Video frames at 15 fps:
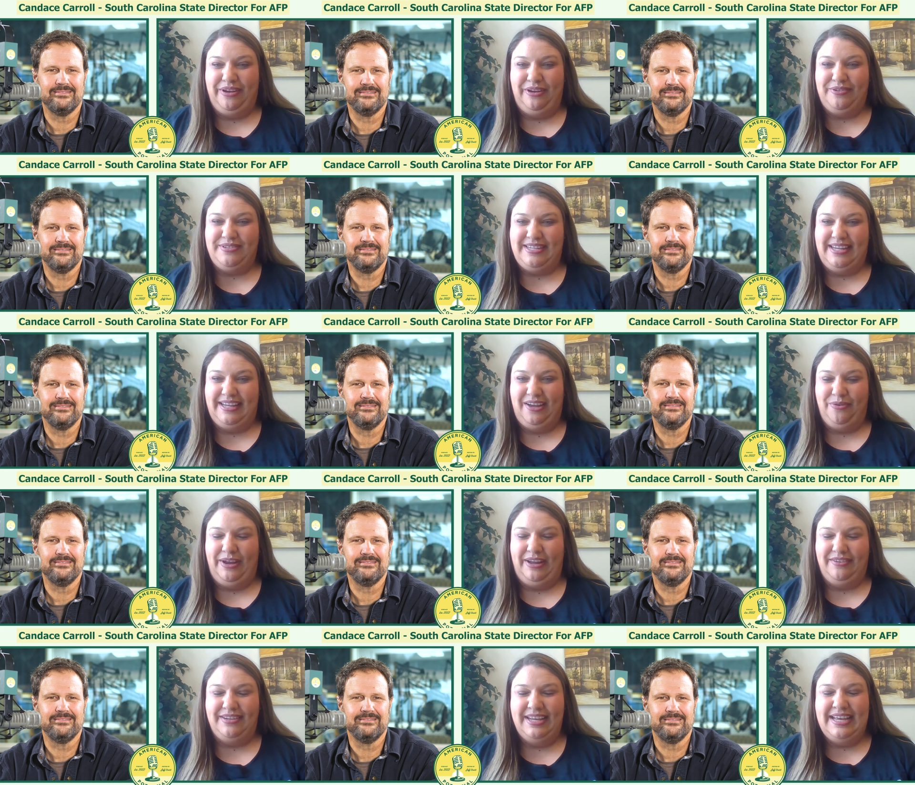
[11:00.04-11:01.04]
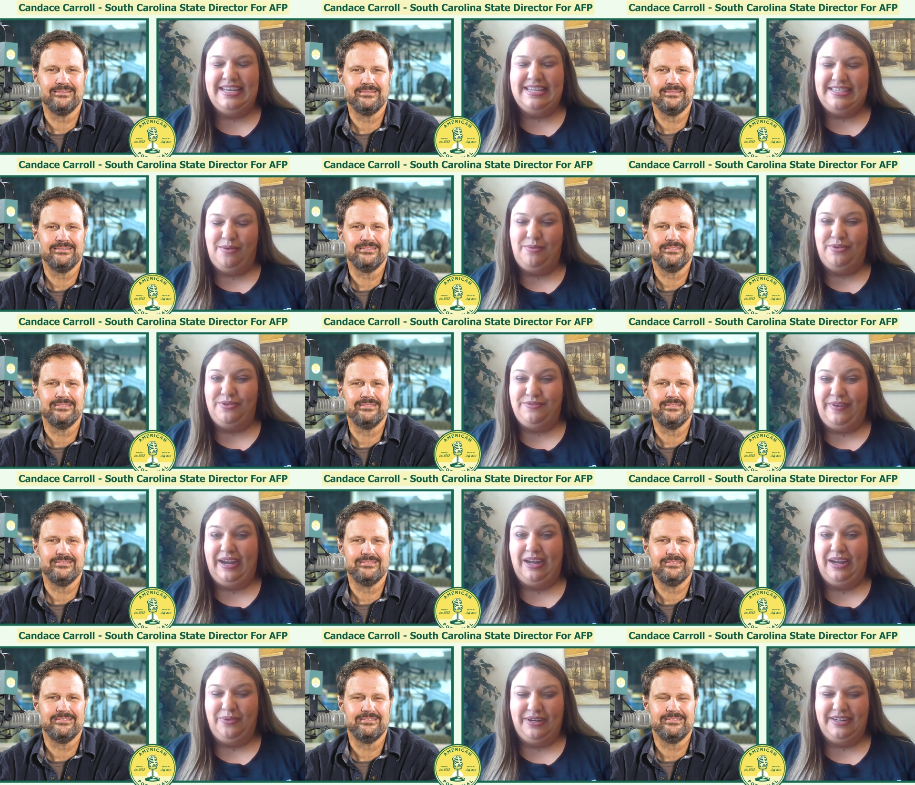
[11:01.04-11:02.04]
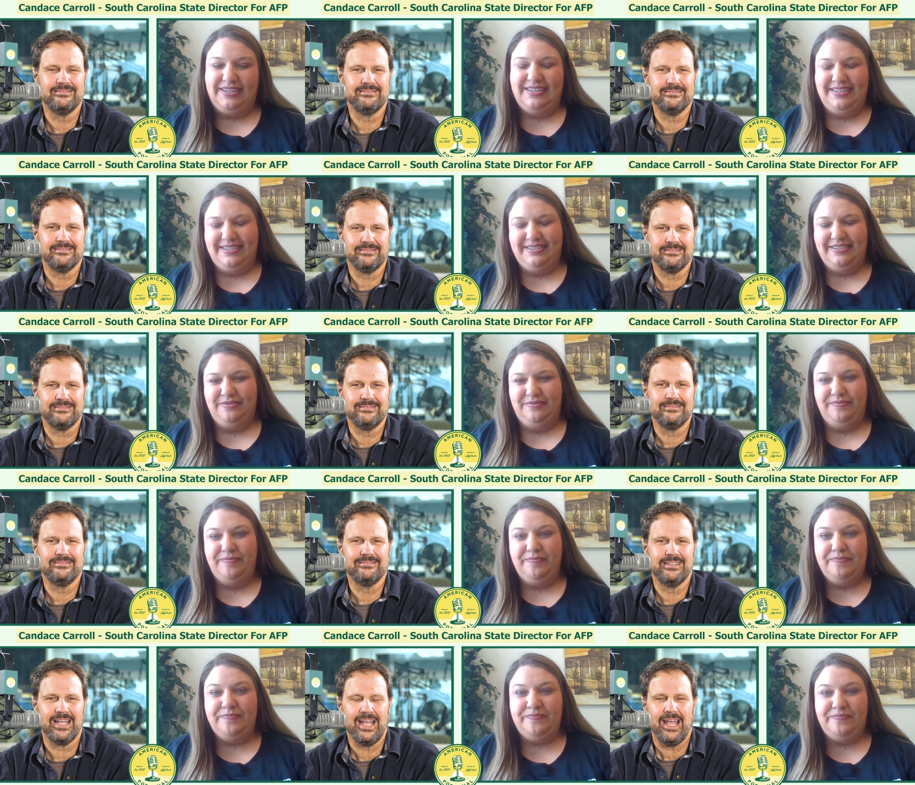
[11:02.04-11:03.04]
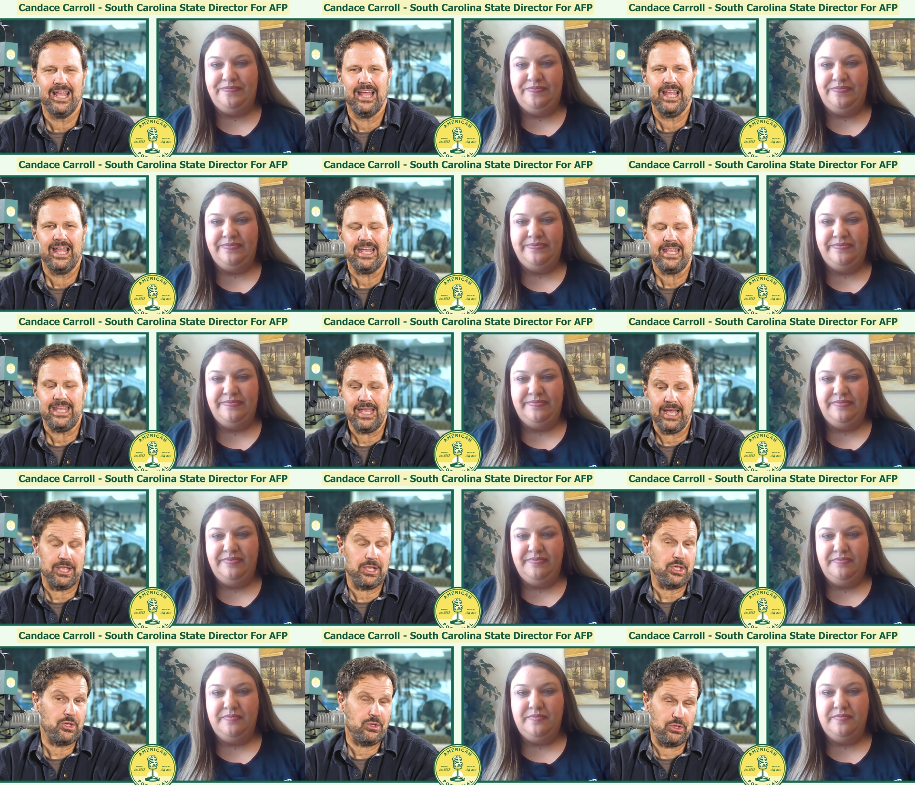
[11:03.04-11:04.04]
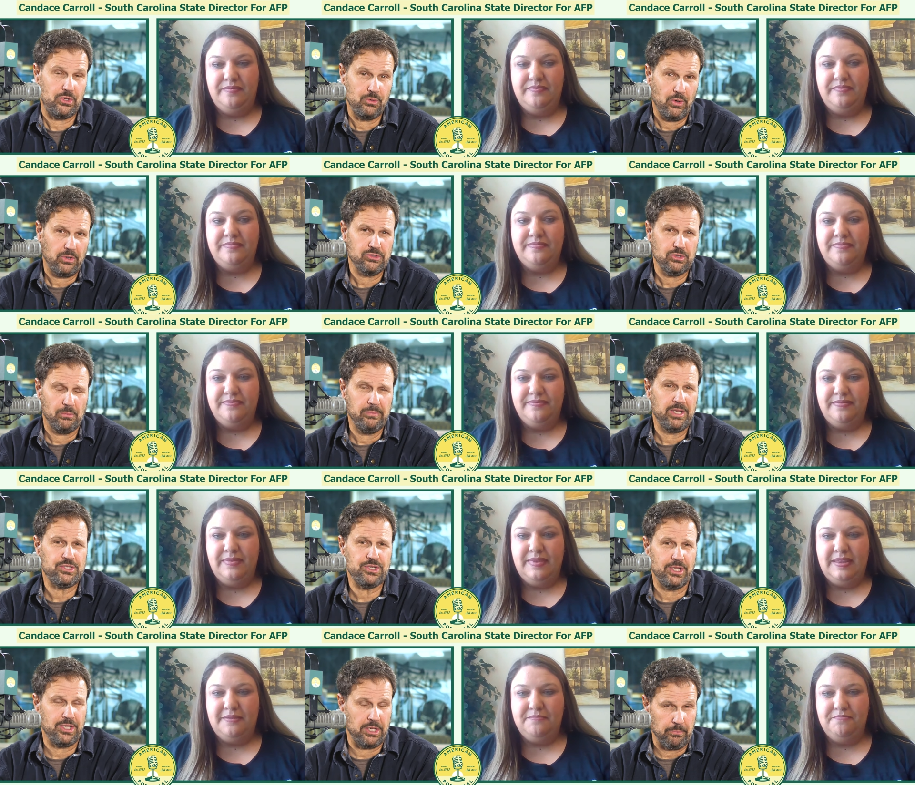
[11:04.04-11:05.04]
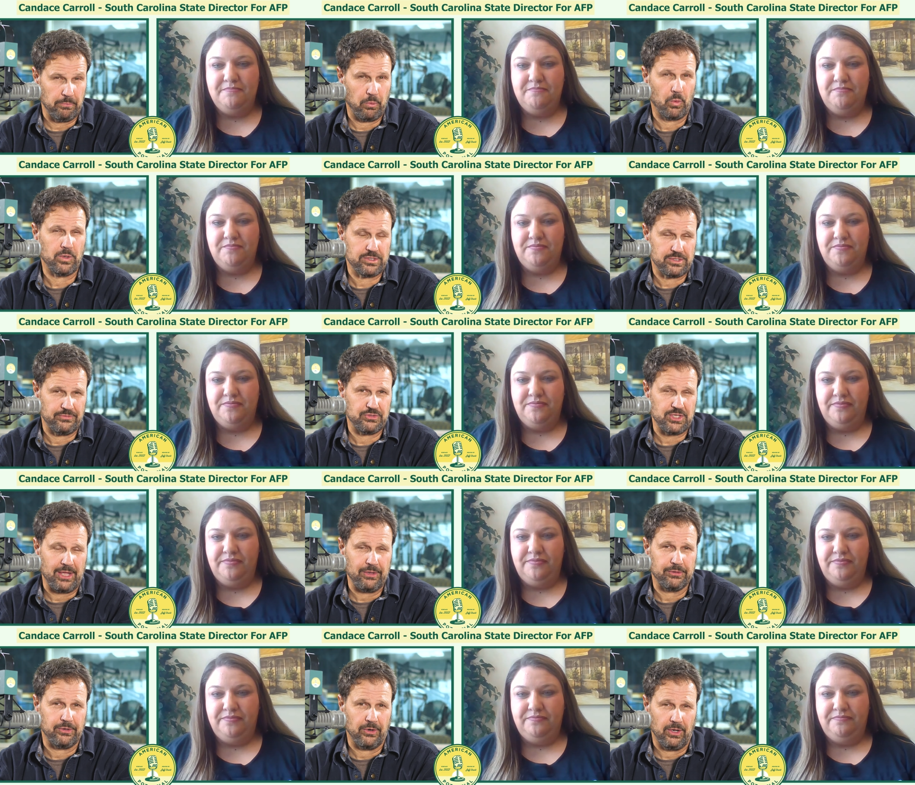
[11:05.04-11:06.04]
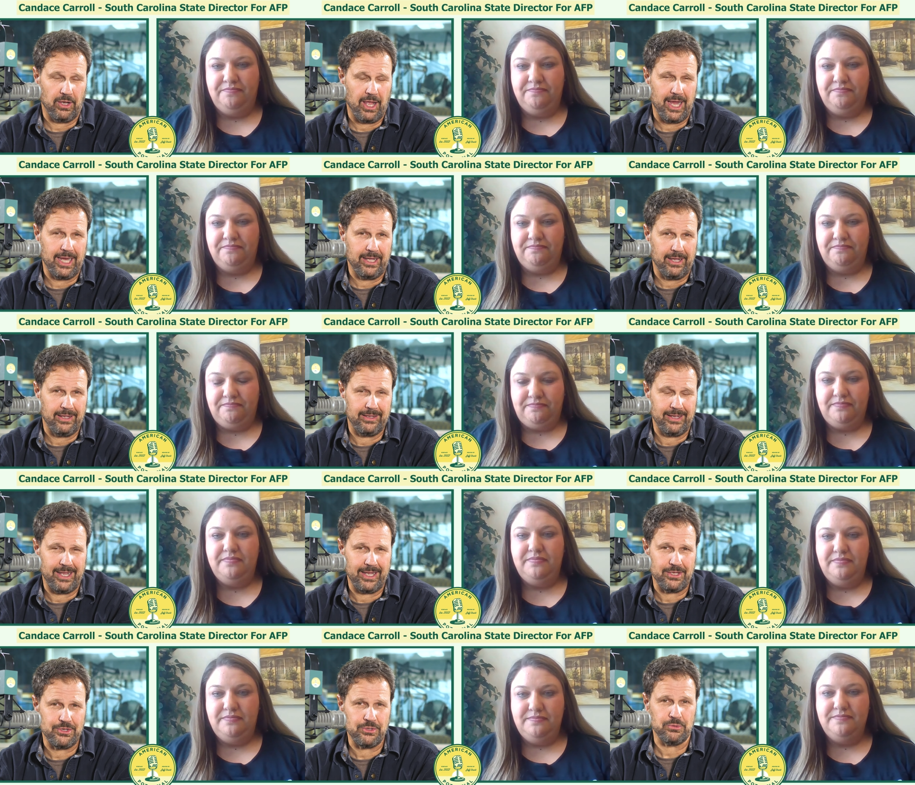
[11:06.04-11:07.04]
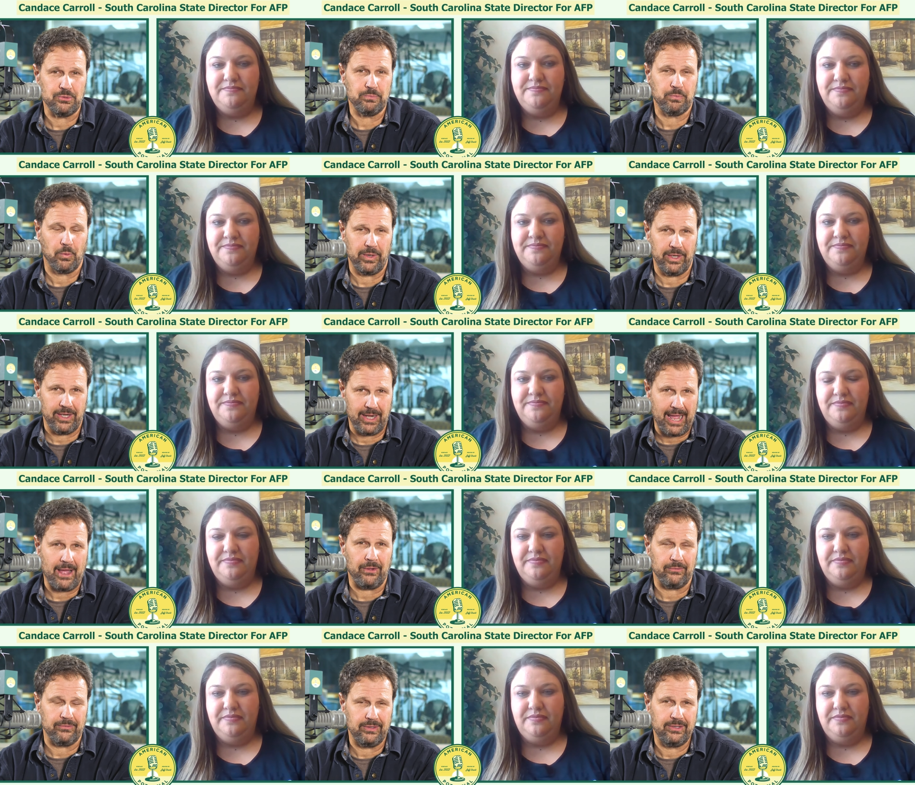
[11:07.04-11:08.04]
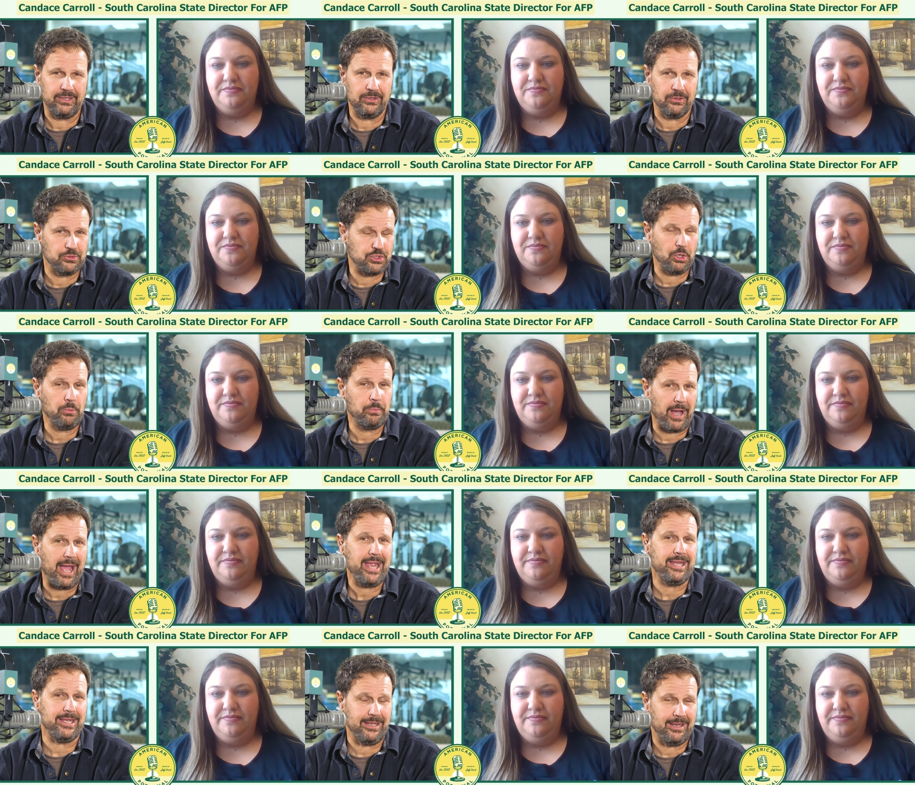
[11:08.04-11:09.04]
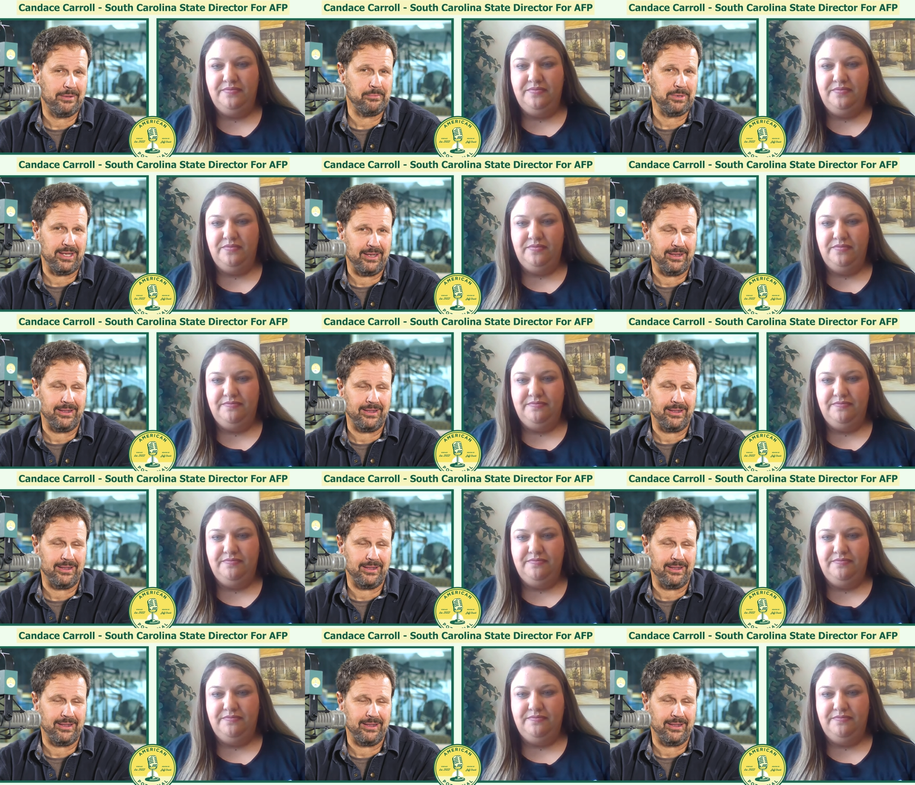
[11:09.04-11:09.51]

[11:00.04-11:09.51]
Speaker 1: were hosting around some of those fireworks.
Speaker 2: Yeah, you also mentioned the importance of South Carolina, and you pointed out, you know, Joe Biden. I mean,